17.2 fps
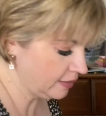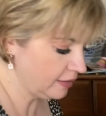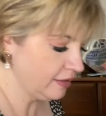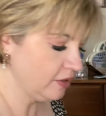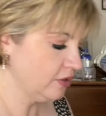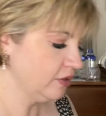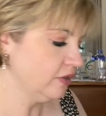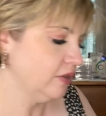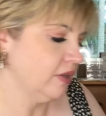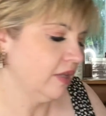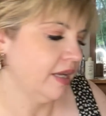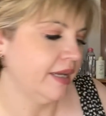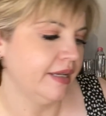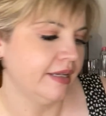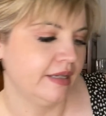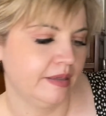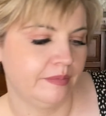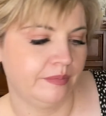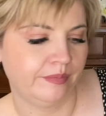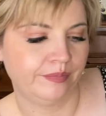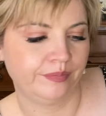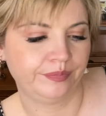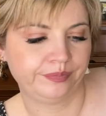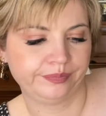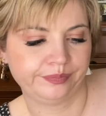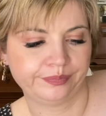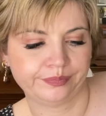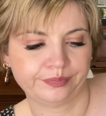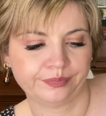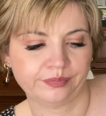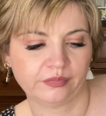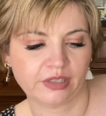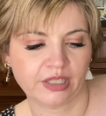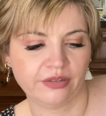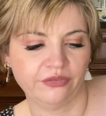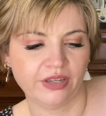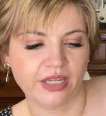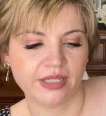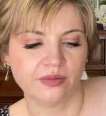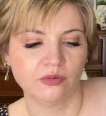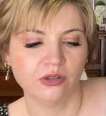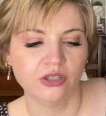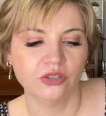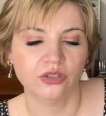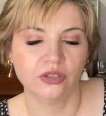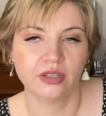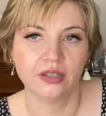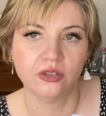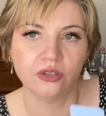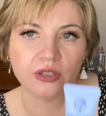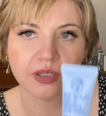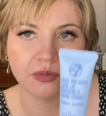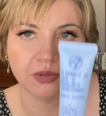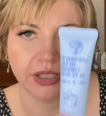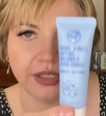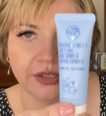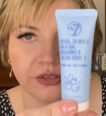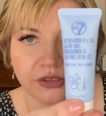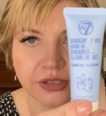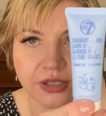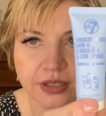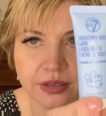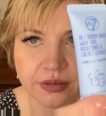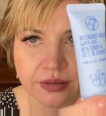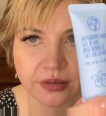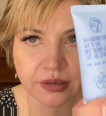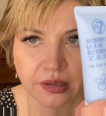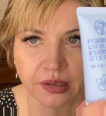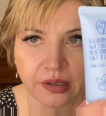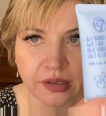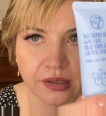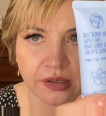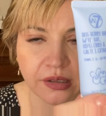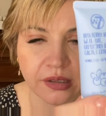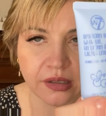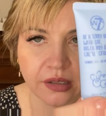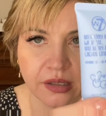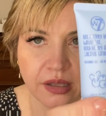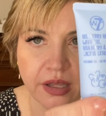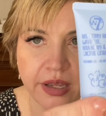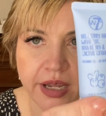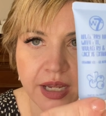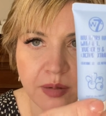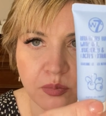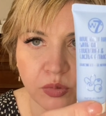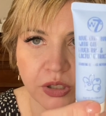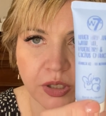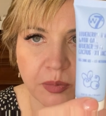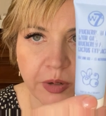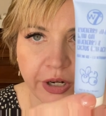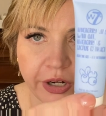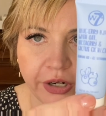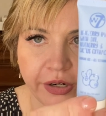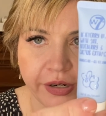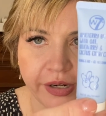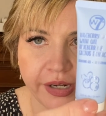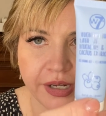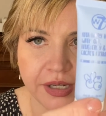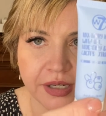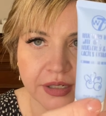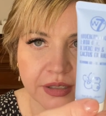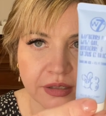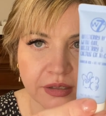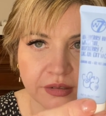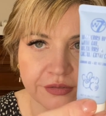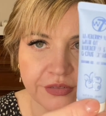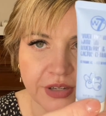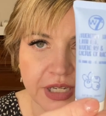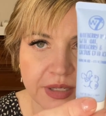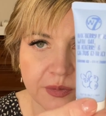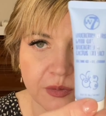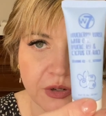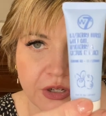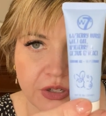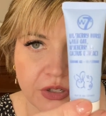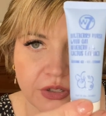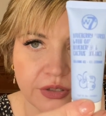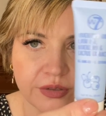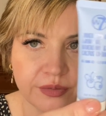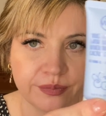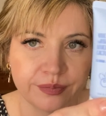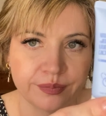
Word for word: a little face wash. That looks really good. There, blueberry face wash.